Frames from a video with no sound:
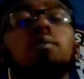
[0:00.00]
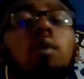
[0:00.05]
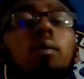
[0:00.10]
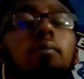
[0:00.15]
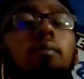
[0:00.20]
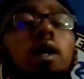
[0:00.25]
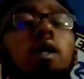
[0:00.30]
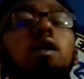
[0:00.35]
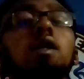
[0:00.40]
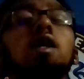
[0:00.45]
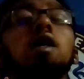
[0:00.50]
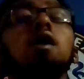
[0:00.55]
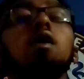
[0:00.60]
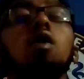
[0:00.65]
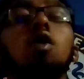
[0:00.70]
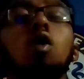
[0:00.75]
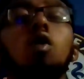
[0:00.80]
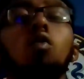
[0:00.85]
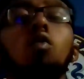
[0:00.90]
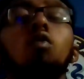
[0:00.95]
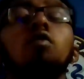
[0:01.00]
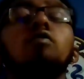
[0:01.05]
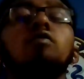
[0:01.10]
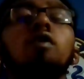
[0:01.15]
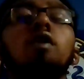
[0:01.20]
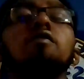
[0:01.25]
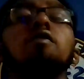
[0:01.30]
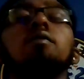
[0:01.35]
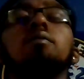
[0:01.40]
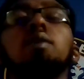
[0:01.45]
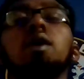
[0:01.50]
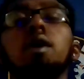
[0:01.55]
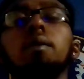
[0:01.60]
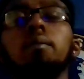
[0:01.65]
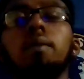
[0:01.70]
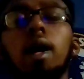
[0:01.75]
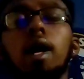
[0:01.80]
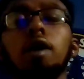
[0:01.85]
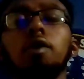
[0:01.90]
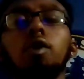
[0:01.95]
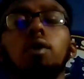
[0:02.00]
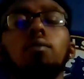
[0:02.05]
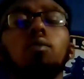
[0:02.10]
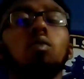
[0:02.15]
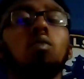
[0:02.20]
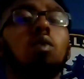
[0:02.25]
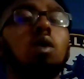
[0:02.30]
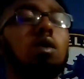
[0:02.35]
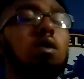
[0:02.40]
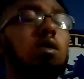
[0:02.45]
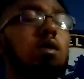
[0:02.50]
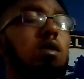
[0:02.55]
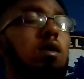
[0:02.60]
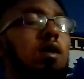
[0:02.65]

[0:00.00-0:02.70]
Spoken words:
but Mendy will forever be my number one.